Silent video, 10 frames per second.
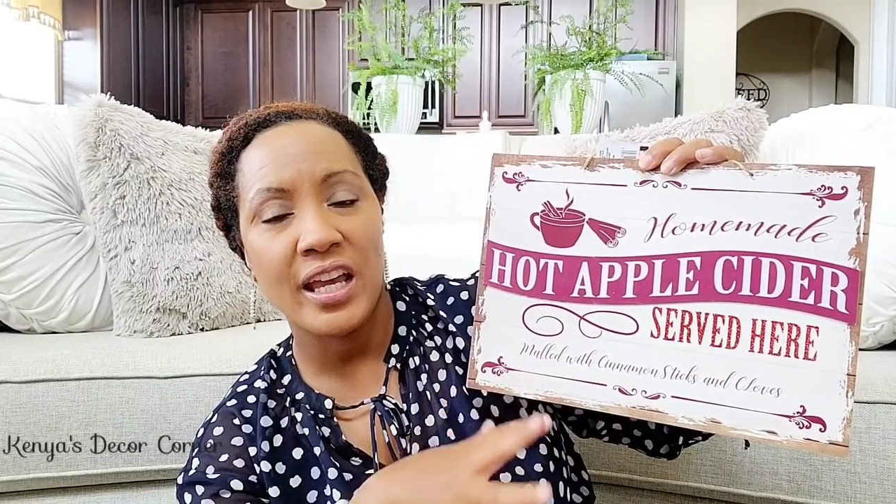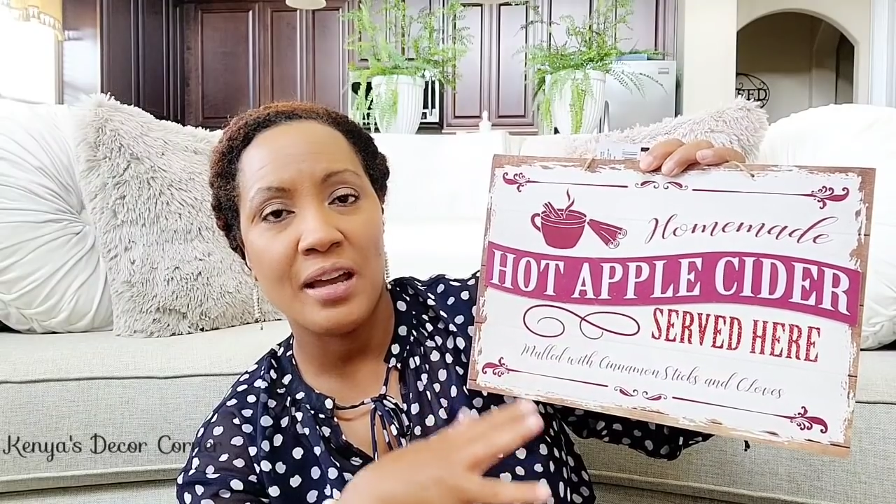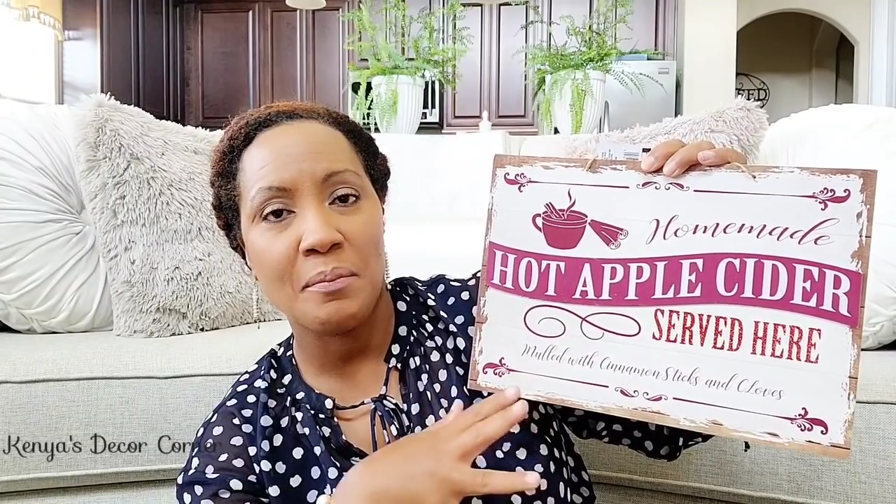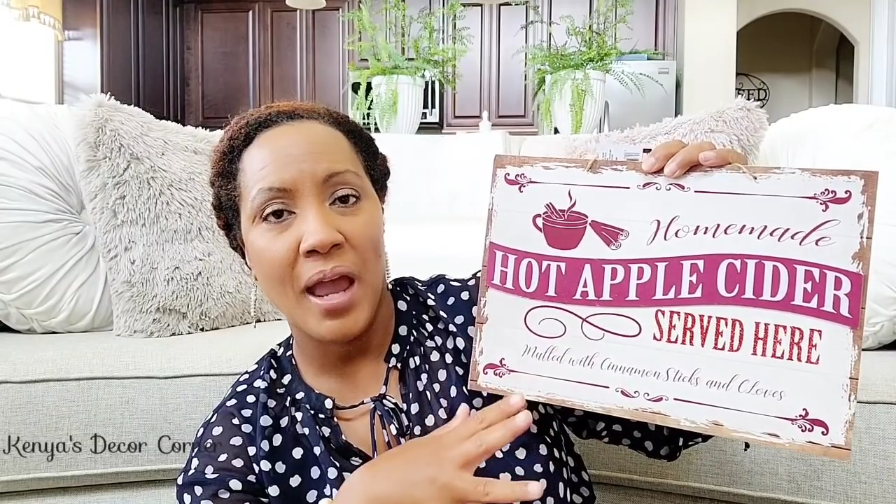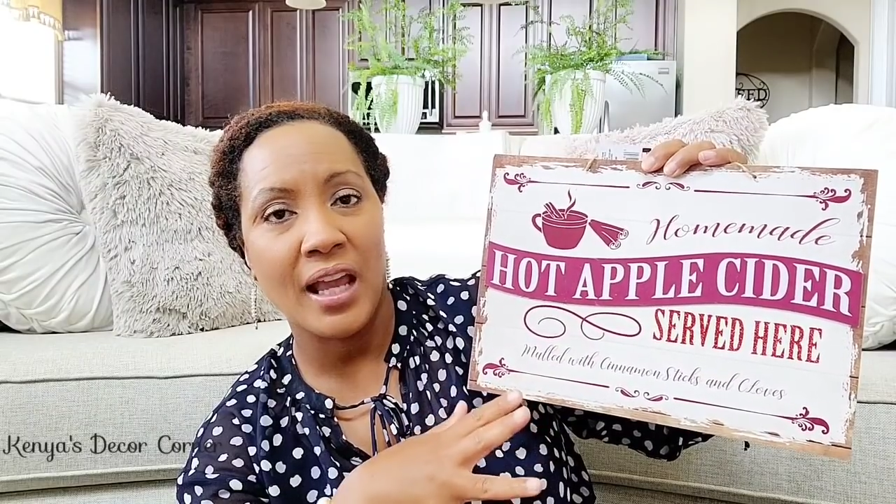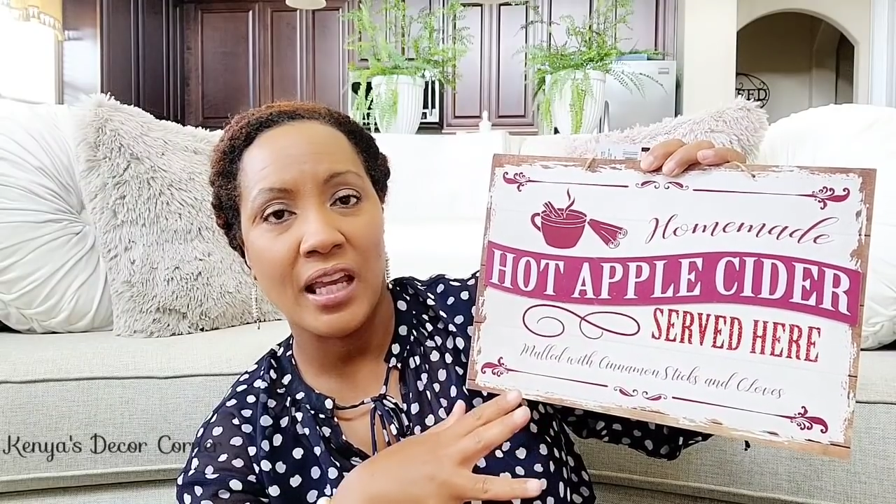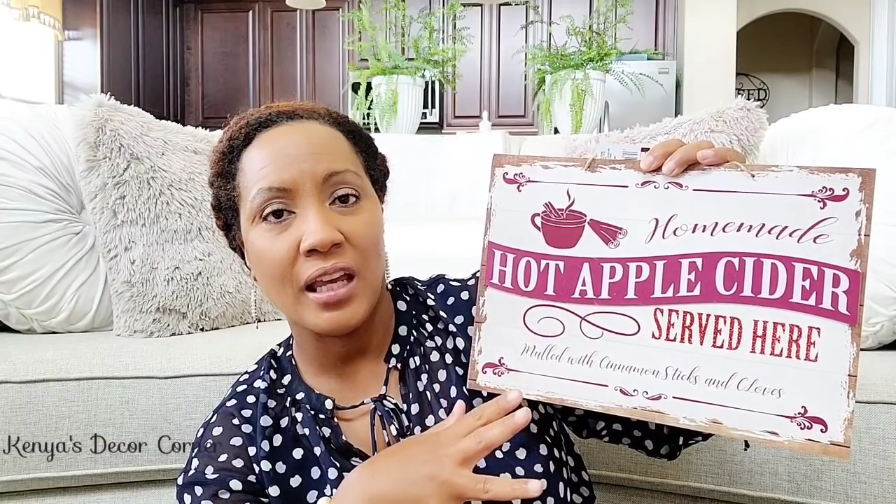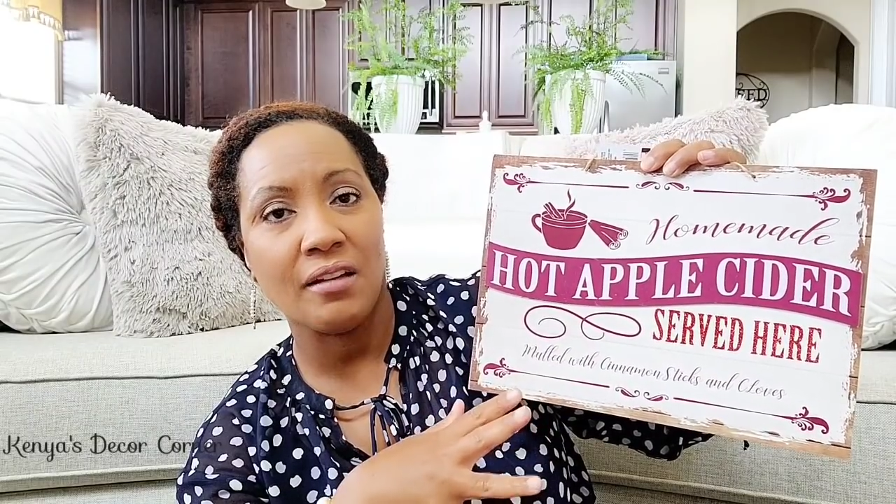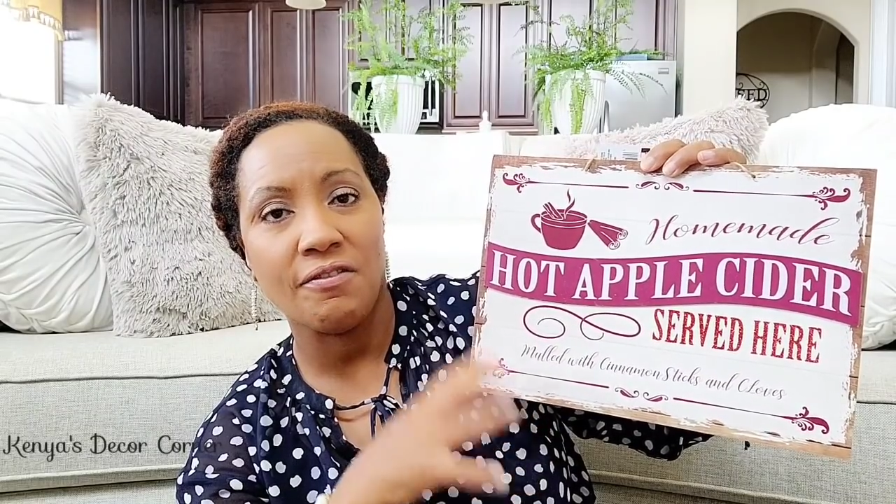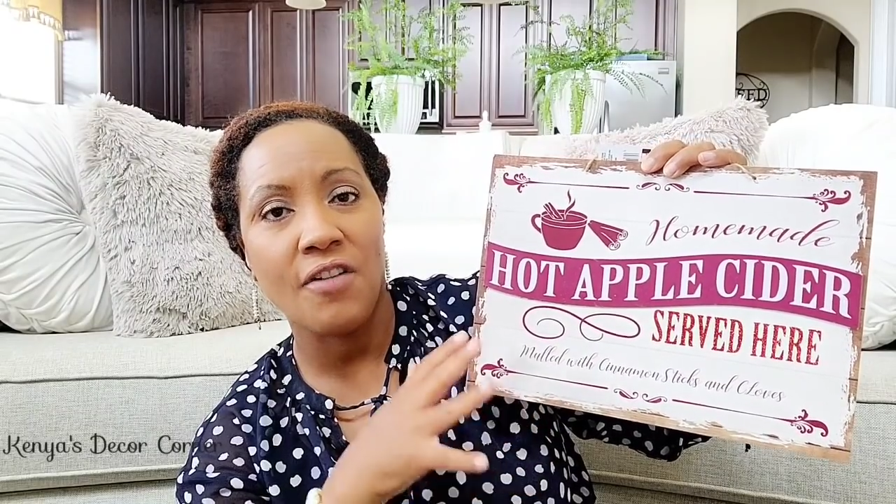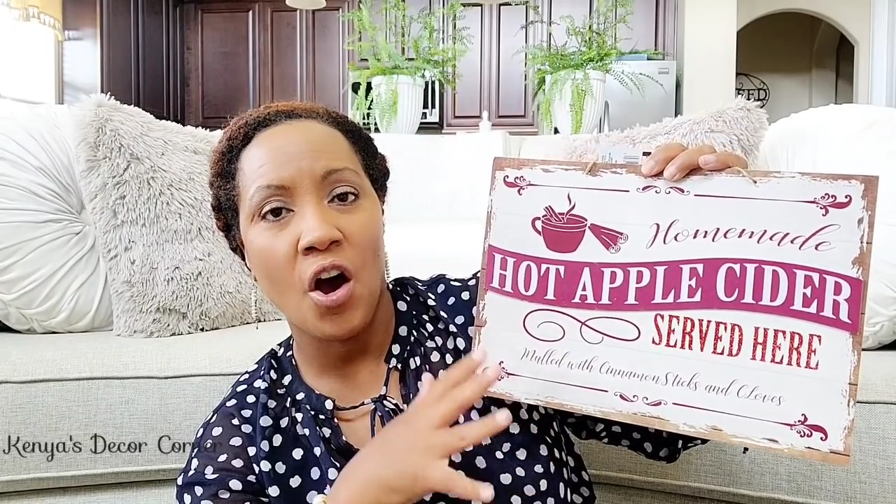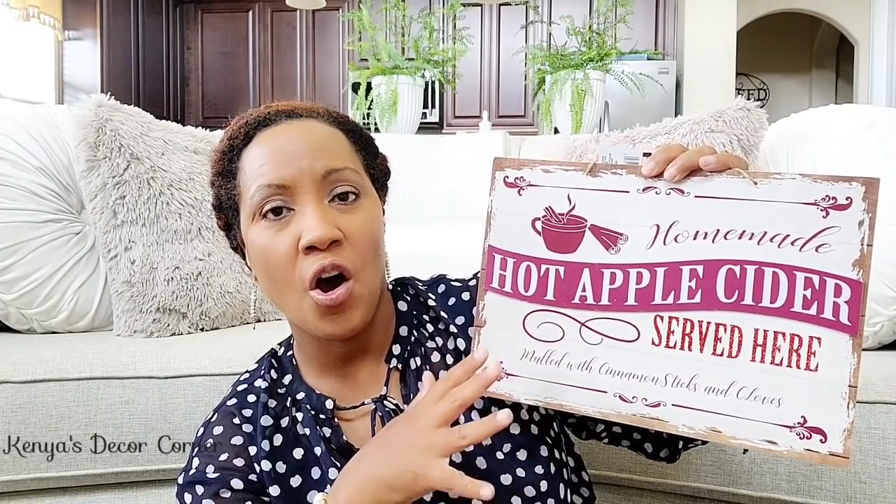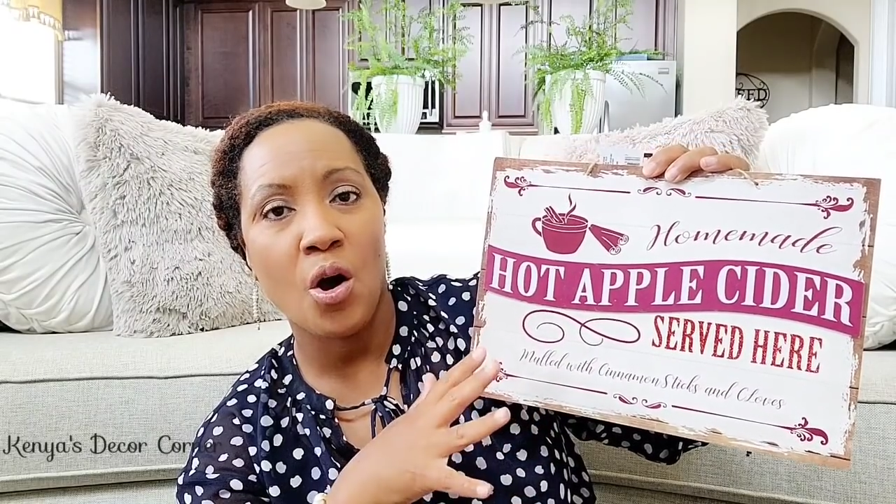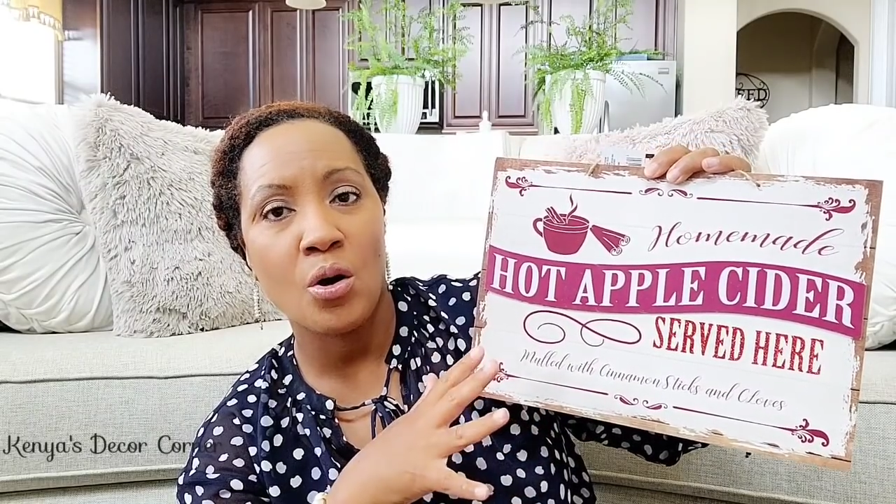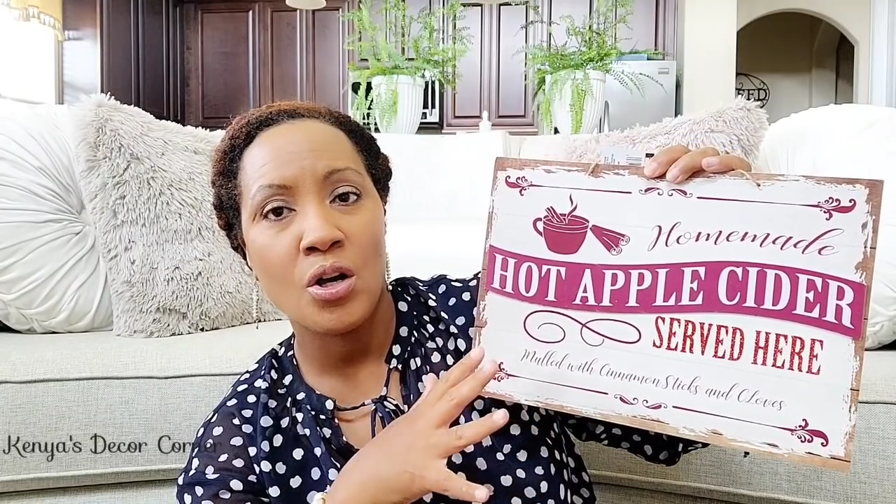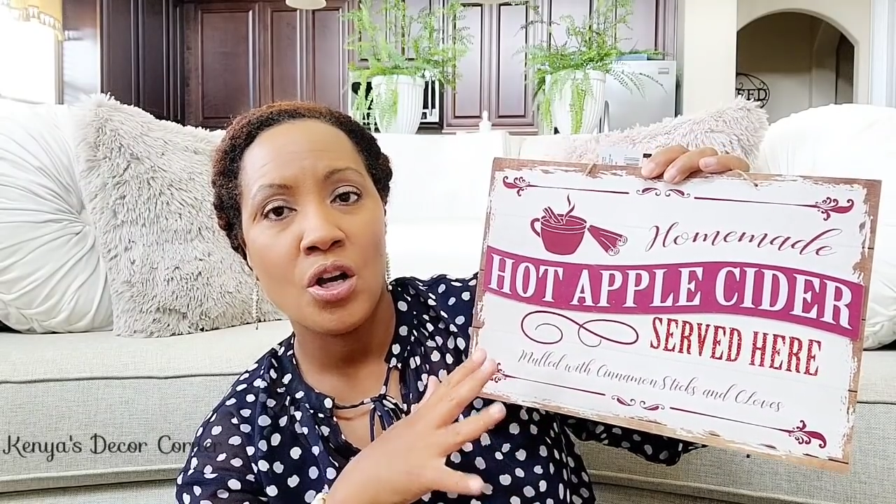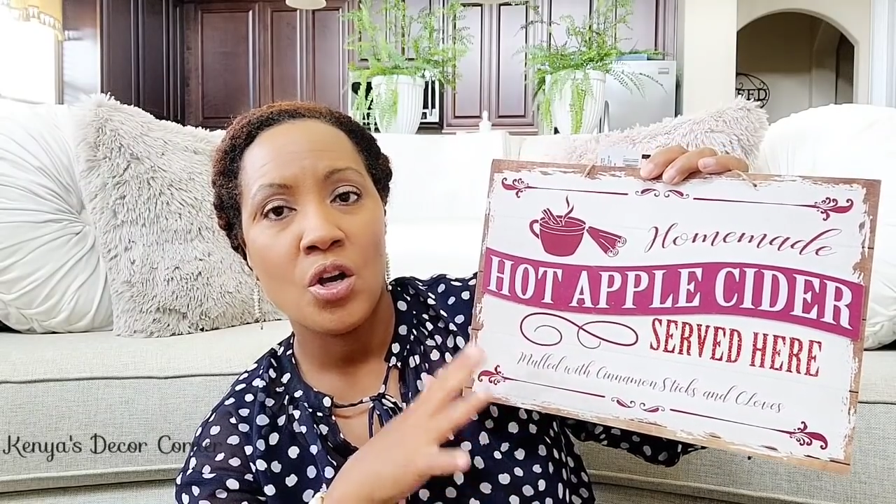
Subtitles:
and make it fall,